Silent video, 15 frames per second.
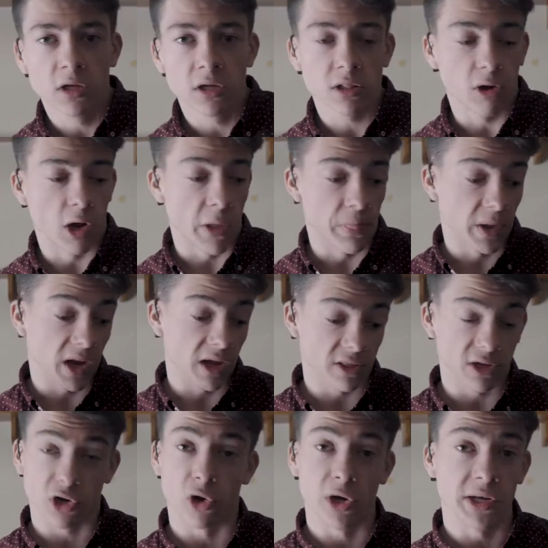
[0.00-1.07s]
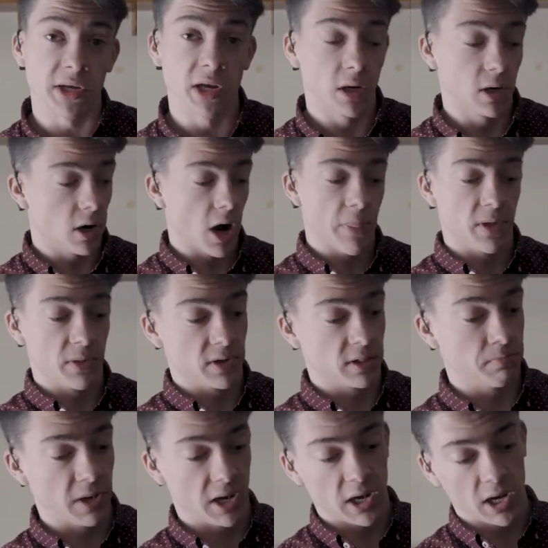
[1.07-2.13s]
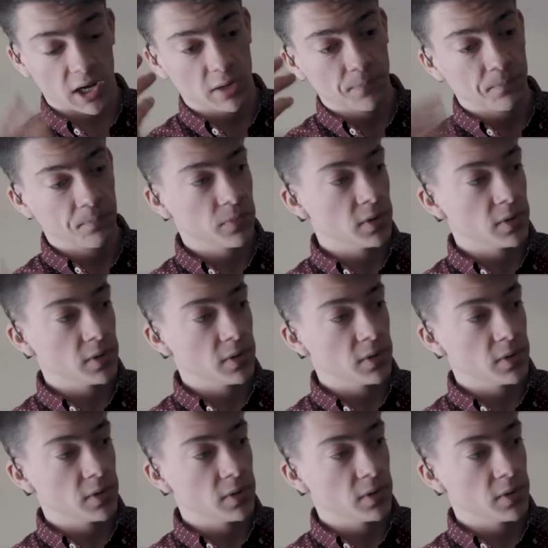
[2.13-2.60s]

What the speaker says: So I think it's a great deal. I think this bag